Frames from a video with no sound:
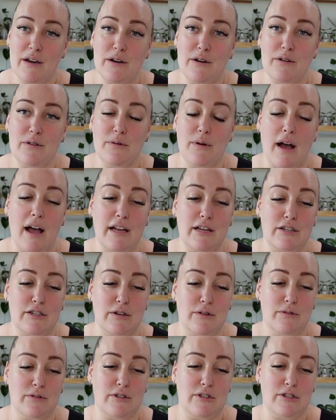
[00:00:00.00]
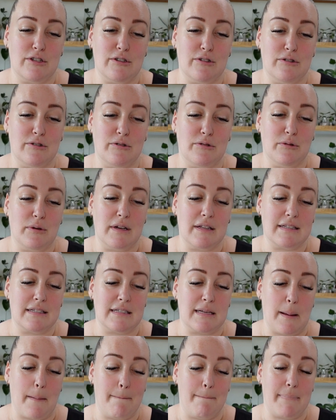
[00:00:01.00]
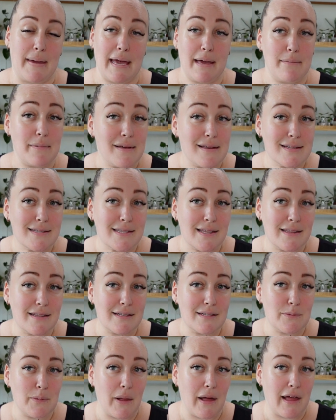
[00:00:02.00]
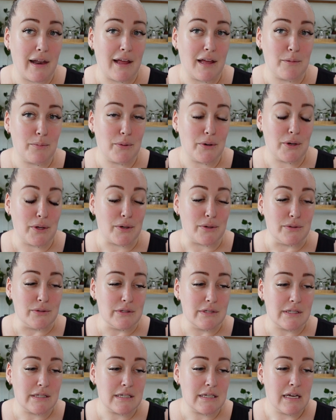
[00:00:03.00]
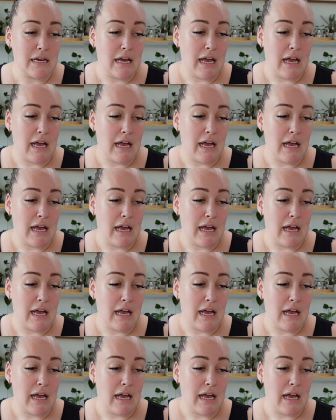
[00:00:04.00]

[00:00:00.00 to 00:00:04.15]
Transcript: I showed you some babies that this plant had produced